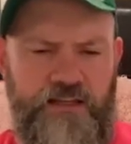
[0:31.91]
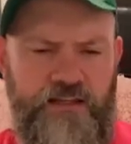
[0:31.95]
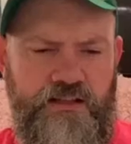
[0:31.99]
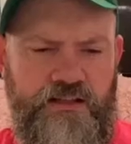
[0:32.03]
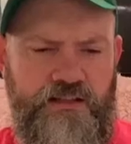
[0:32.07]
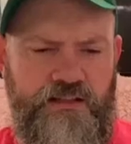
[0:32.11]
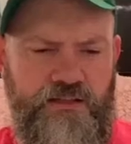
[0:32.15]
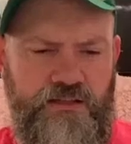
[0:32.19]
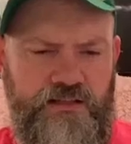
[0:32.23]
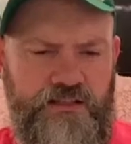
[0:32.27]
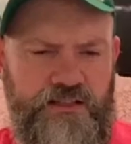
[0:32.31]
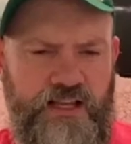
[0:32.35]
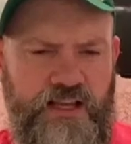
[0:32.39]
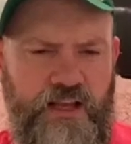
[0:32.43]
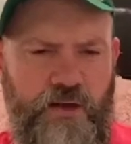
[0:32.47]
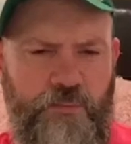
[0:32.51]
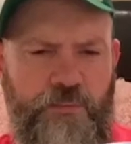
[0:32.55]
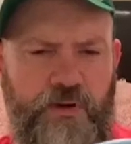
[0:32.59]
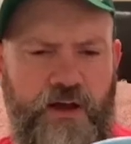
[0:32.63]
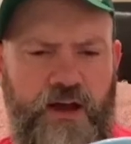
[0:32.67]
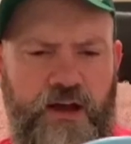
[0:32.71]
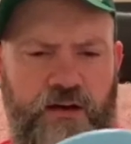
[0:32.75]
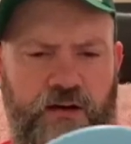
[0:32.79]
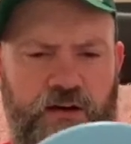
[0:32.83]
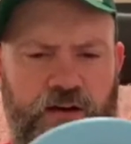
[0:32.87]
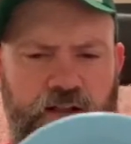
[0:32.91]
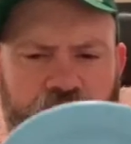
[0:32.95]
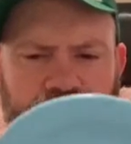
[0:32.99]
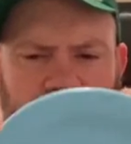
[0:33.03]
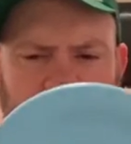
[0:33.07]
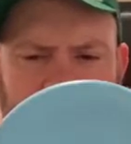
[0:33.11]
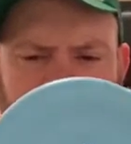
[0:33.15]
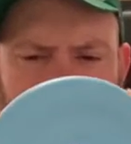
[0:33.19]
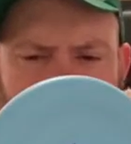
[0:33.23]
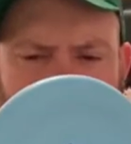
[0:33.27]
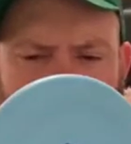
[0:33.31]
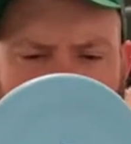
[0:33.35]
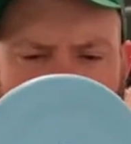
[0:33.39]
This looks like a putter, and it's
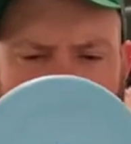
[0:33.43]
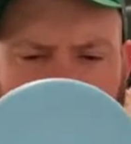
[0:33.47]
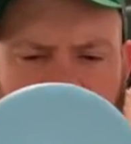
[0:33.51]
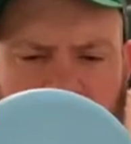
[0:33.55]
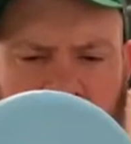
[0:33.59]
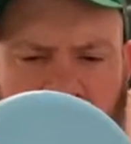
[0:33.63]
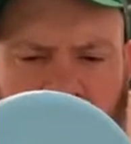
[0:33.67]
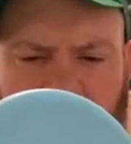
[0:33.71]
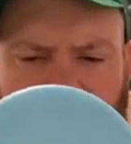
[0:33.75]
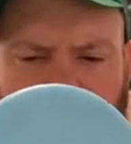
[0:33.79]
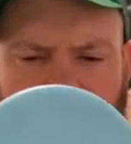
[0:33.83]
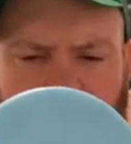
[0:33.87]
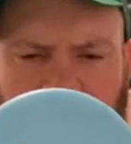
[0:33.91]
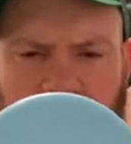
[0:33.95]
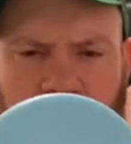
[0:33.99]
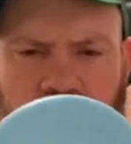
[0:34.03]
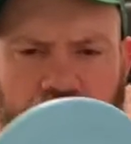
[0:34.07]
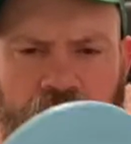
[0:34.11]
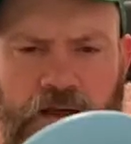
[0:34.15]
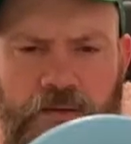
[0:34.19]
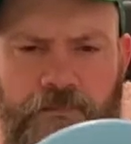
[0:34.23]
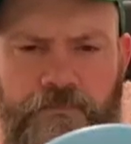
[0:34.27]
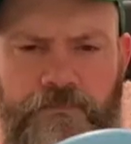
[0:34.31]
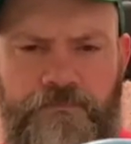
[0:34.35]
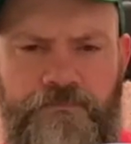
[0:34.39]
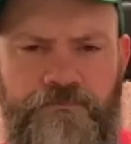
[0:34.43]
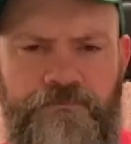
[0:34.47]
kind of an